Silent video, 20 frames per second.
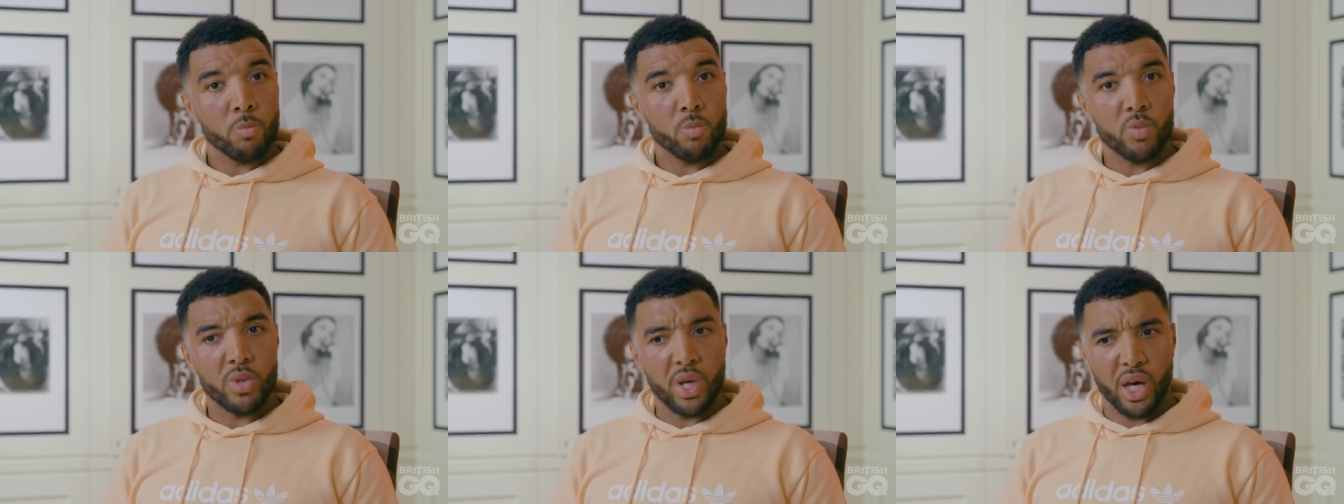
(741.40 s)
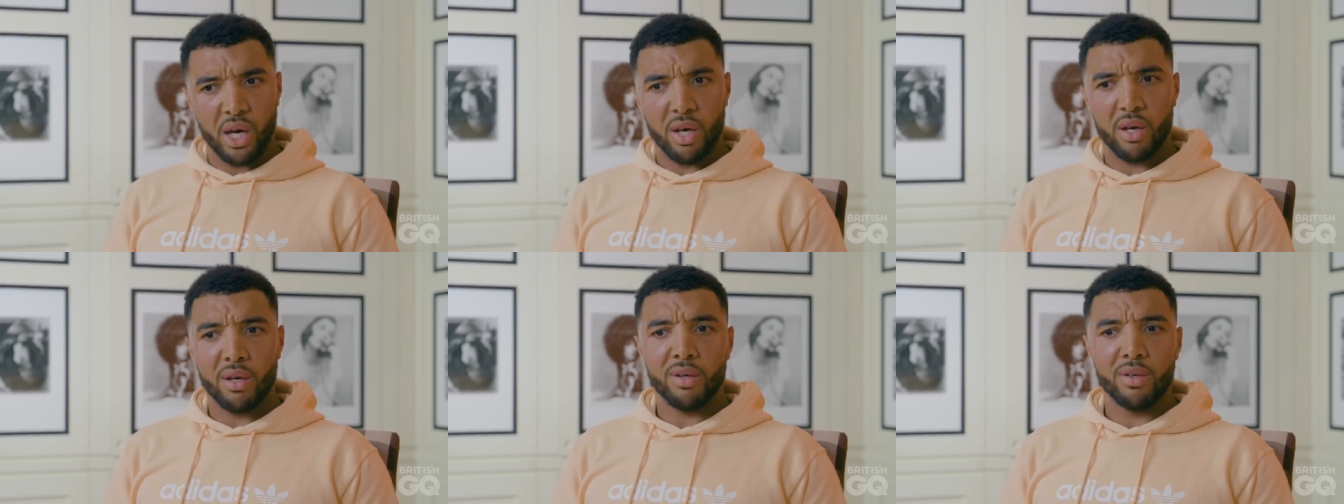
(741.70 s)

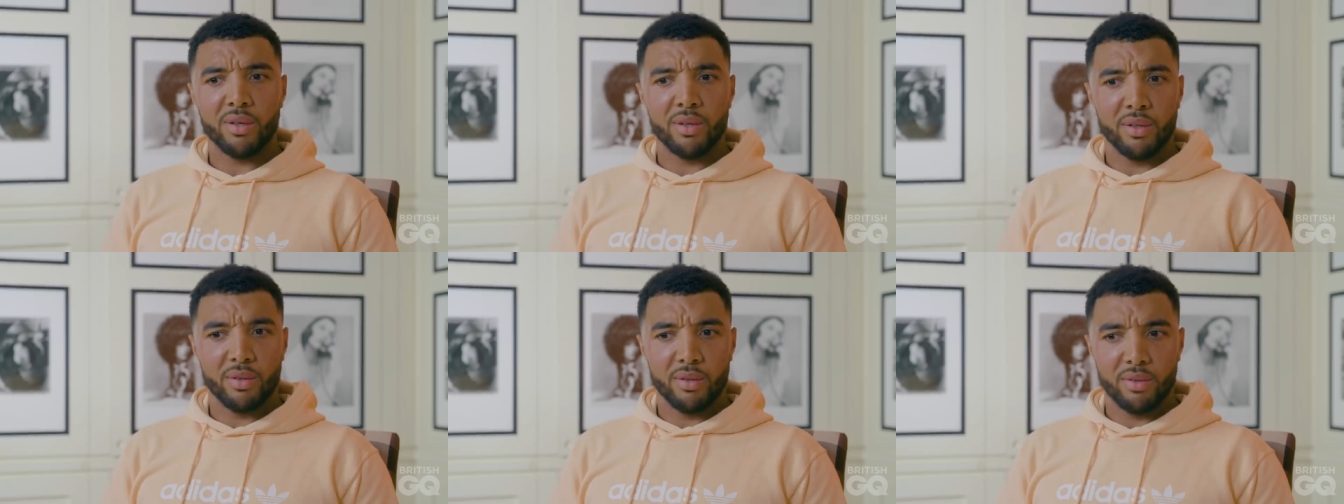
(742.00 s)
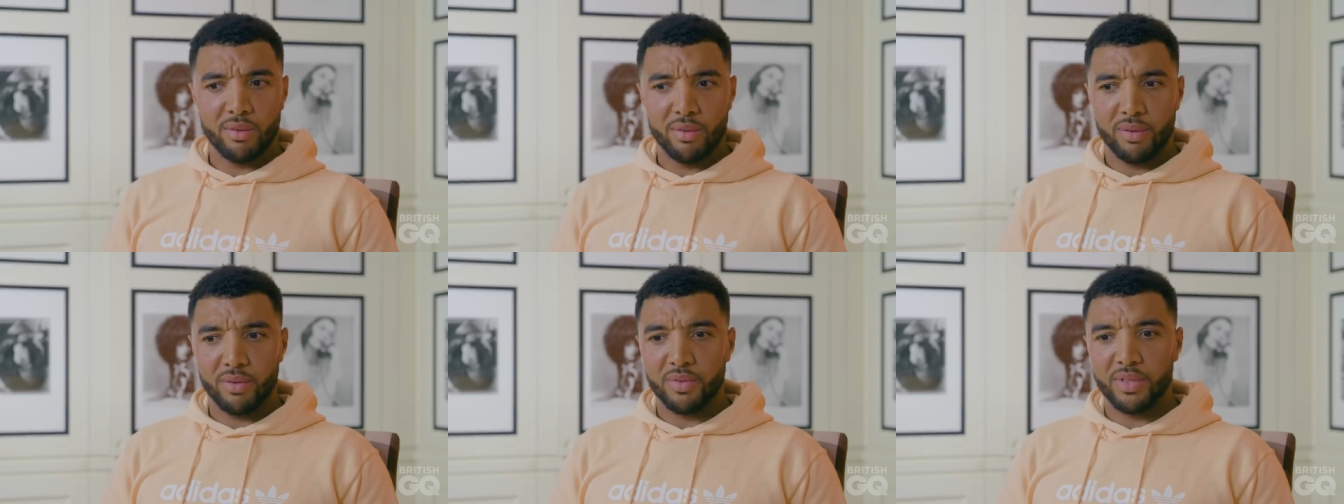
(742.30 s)
Yeah.
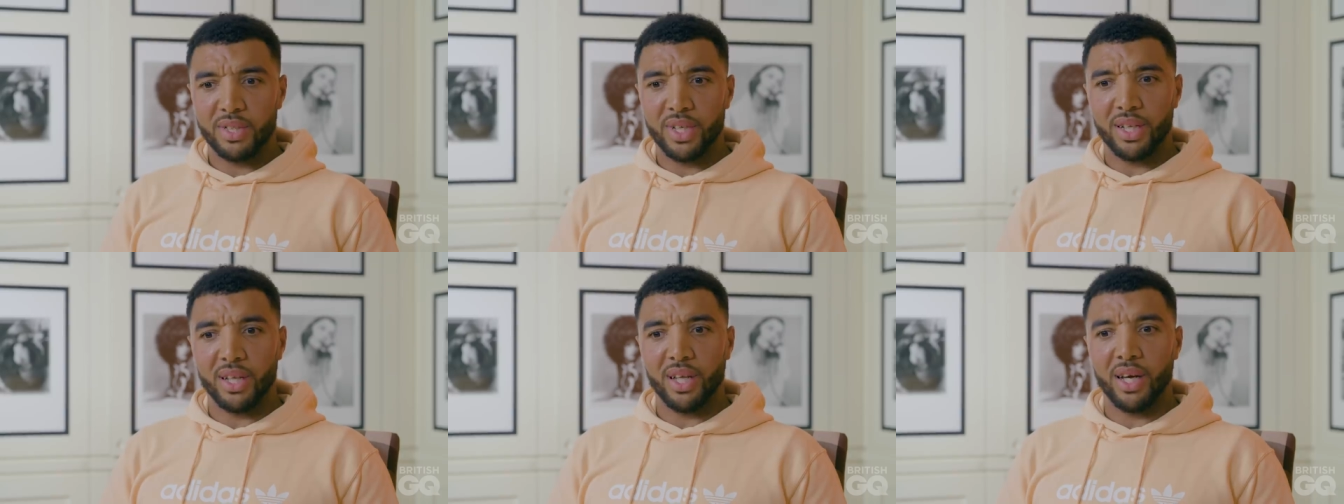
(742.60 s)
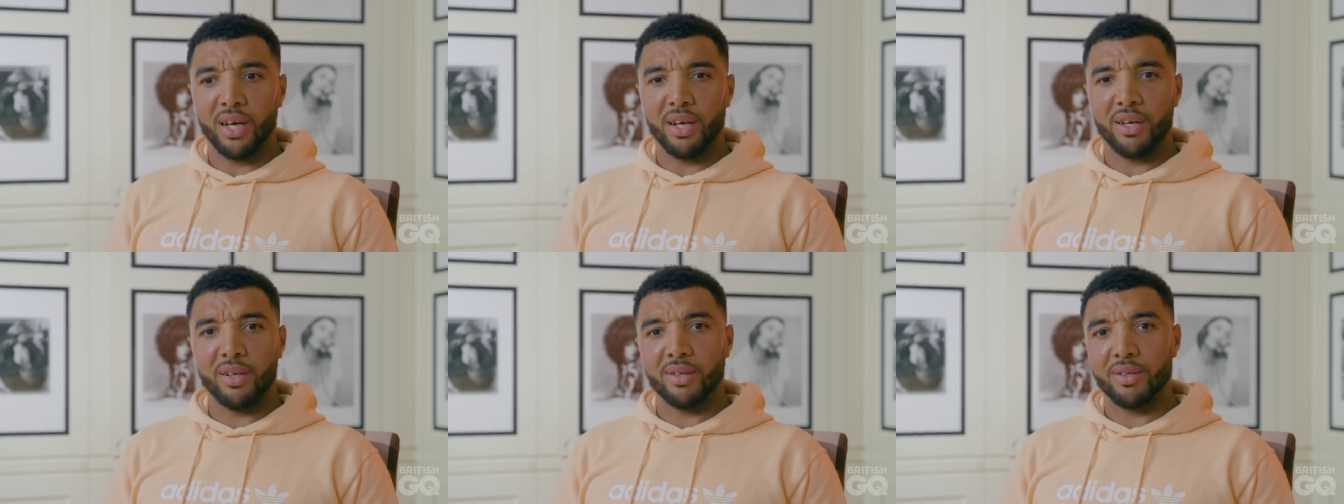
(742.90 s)
I've said
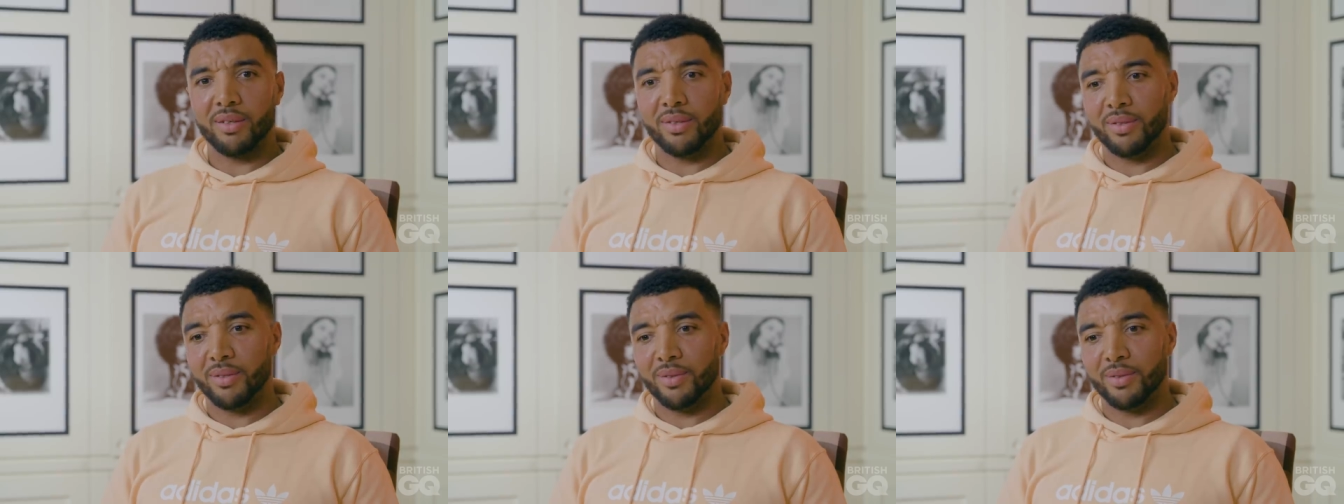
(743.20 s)
that.